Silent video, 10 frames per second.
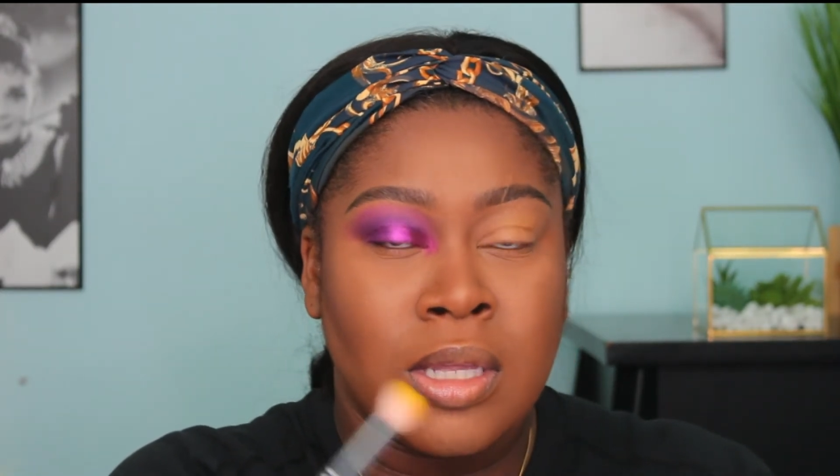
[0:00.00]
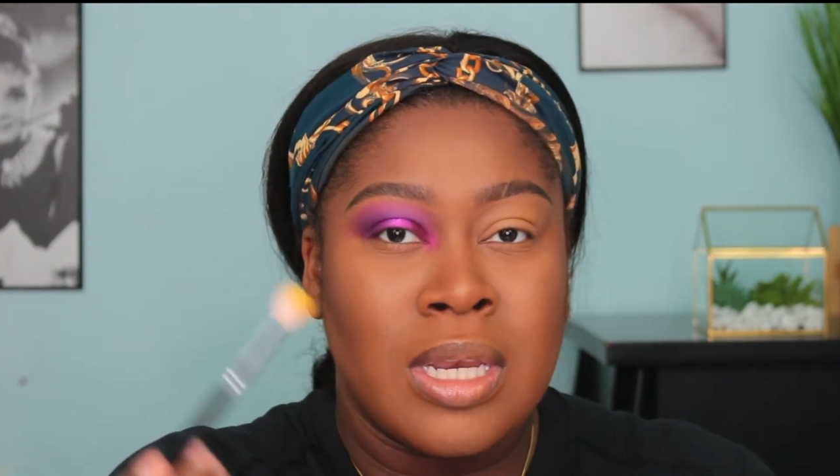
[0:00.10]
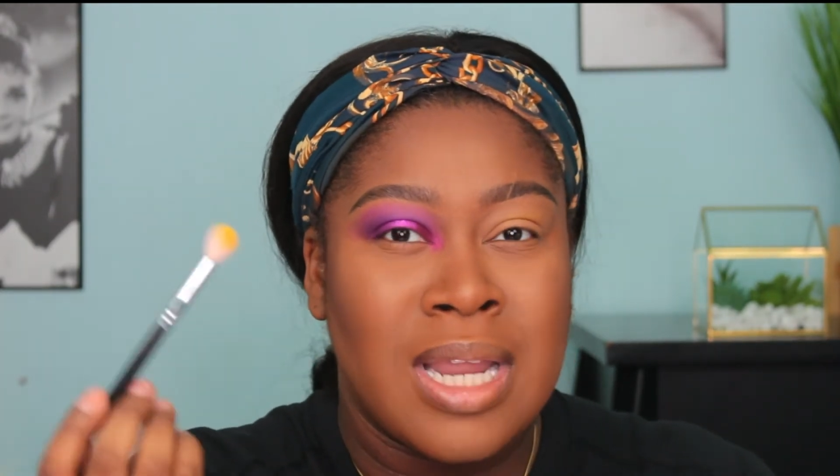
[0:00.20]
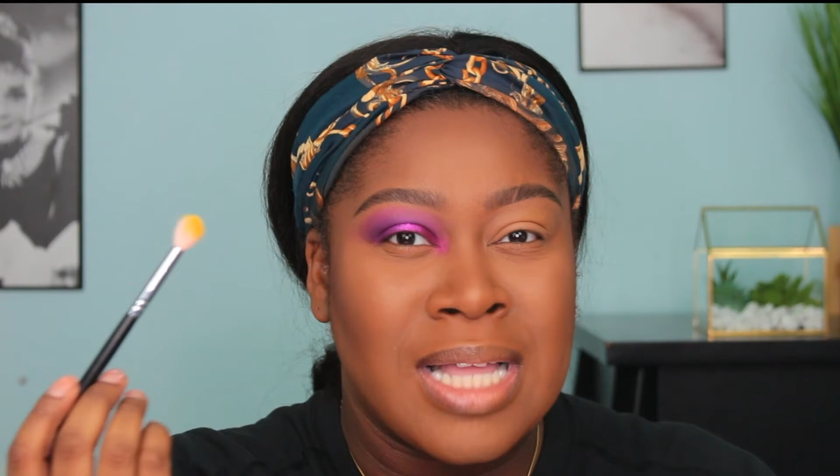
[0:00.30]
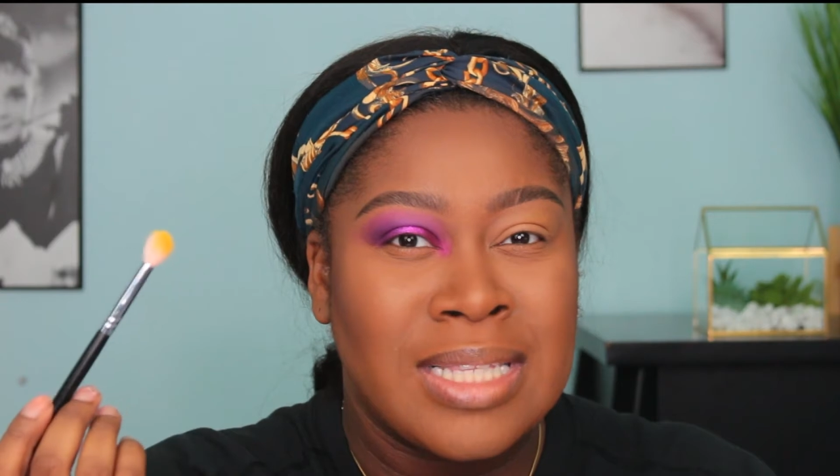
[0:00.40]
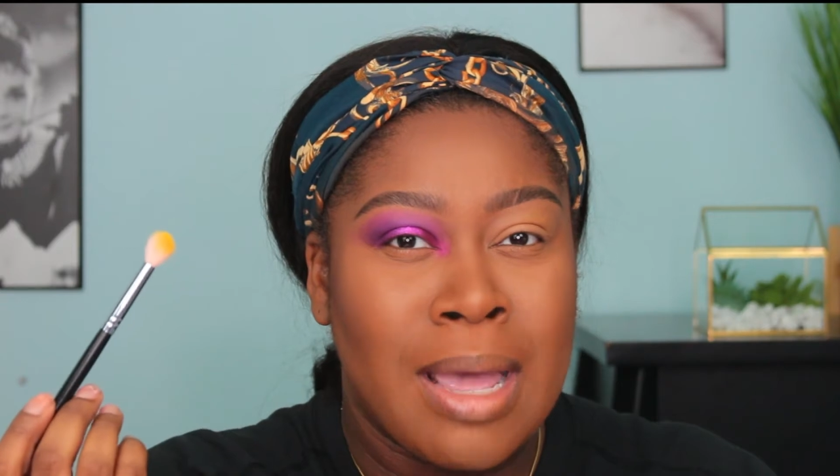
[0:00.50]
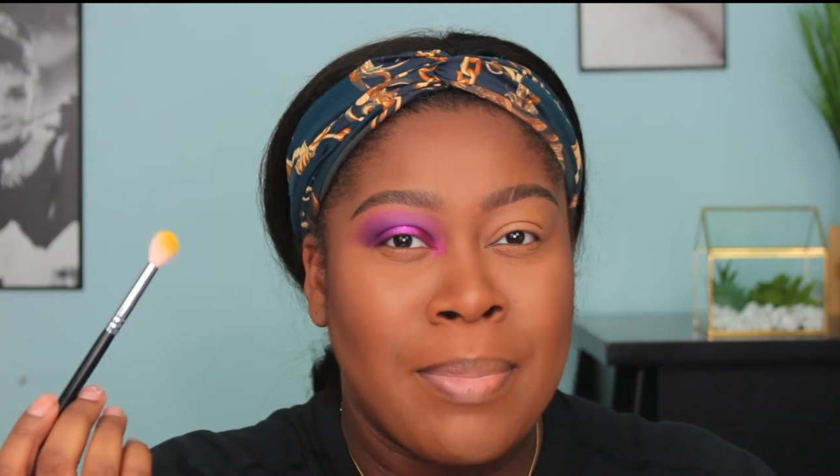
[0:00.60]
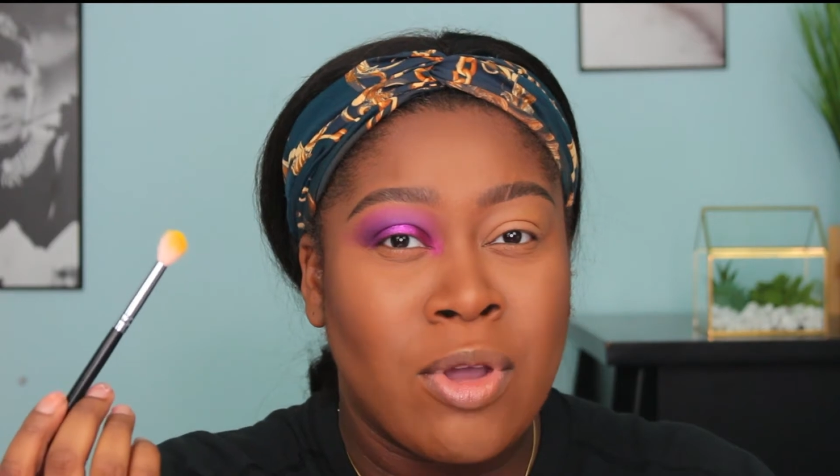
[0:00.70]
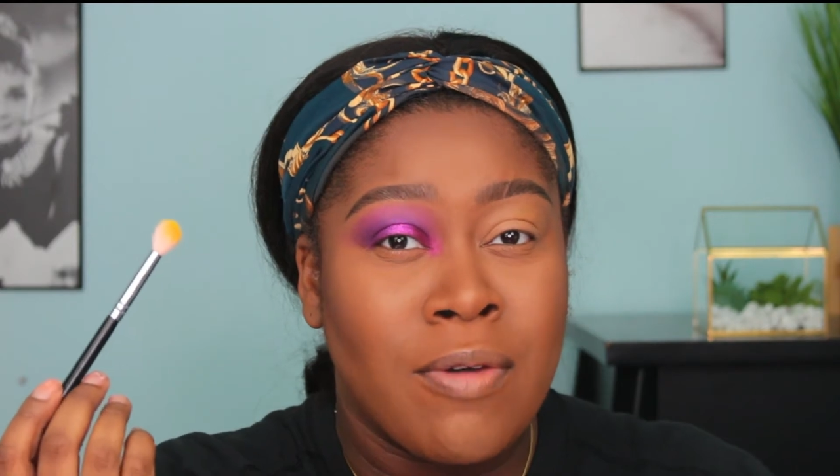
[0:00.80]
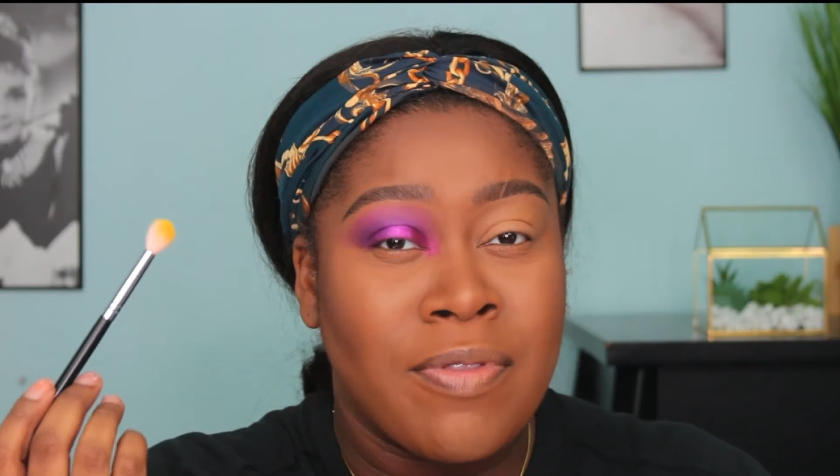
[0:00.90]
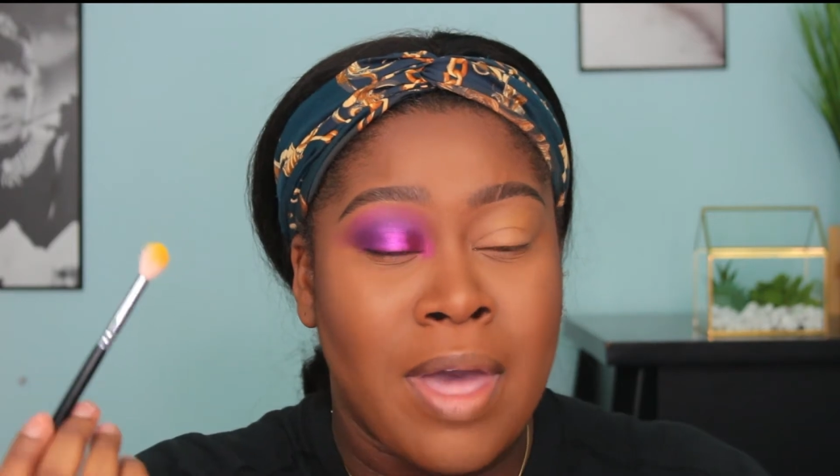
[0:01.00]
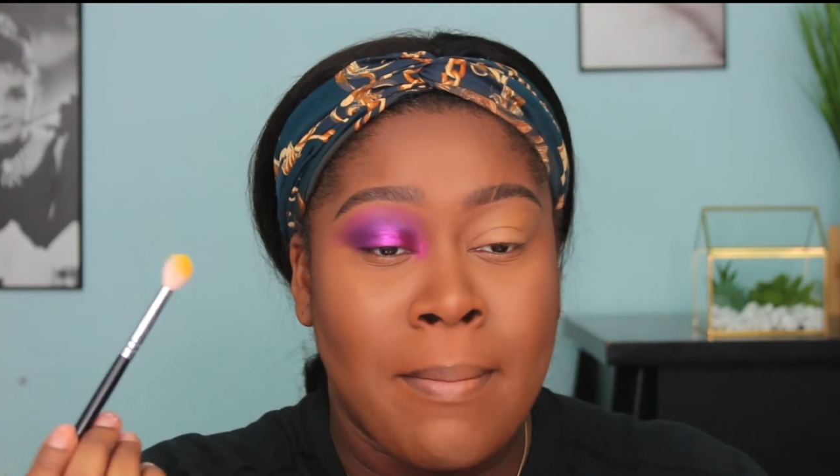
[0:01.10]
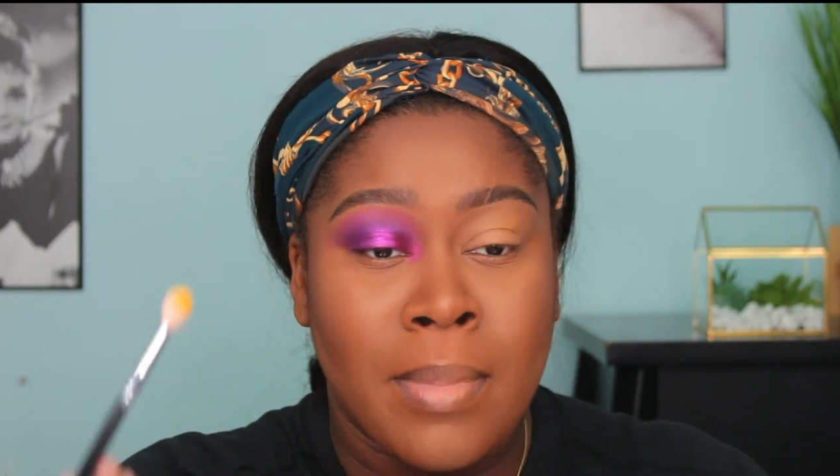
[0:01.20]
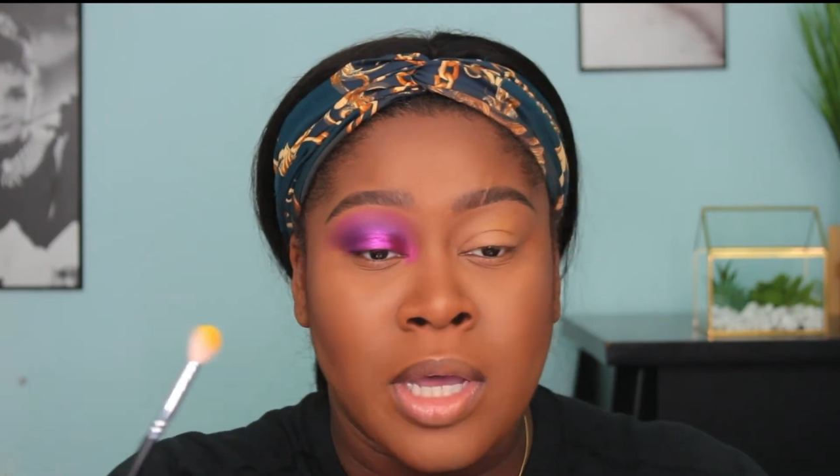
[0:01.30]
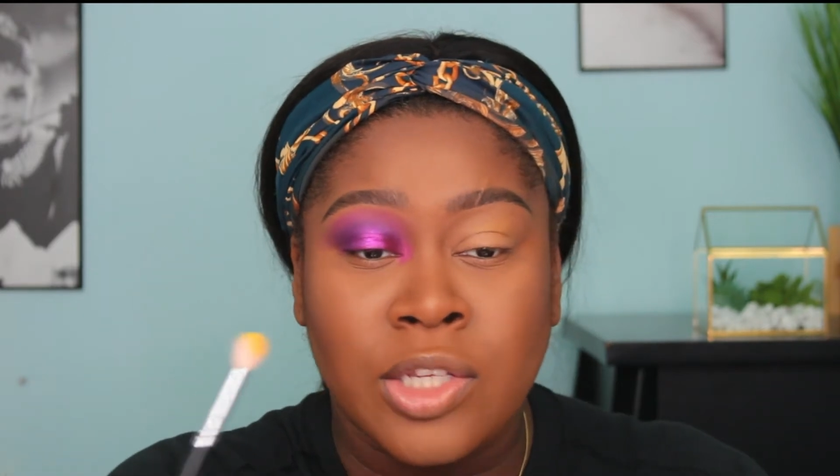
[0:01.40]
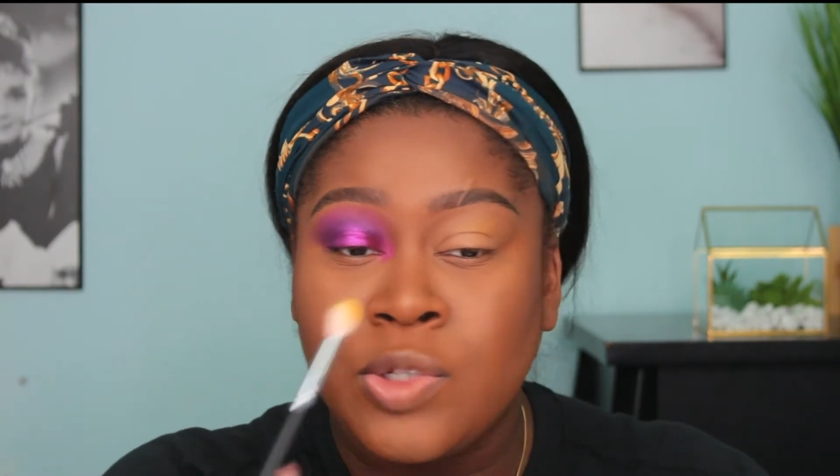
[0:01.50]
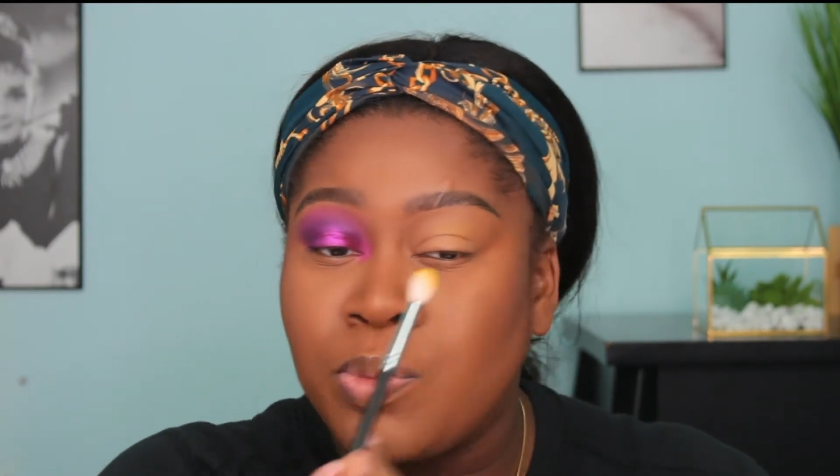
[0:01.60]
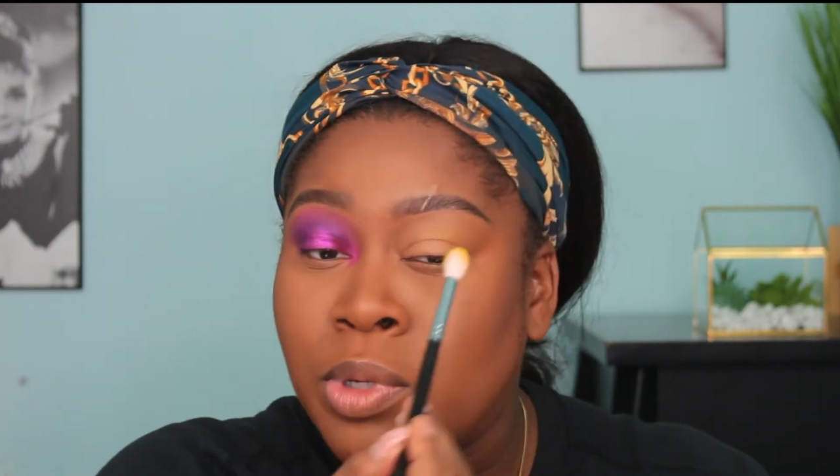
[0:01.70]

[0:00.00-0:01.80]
Not tapping off that much,